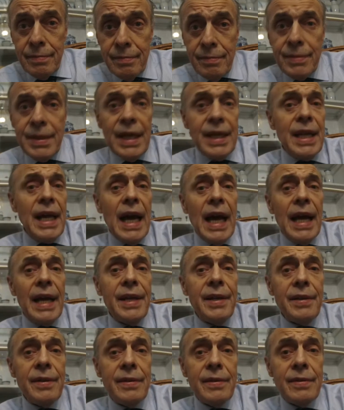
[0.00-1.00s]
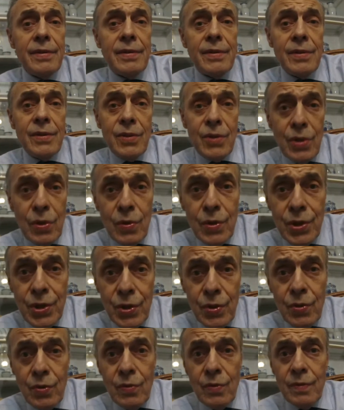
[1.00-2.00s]
They died too
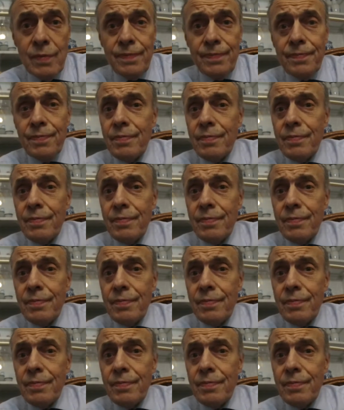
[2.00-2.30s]
soon.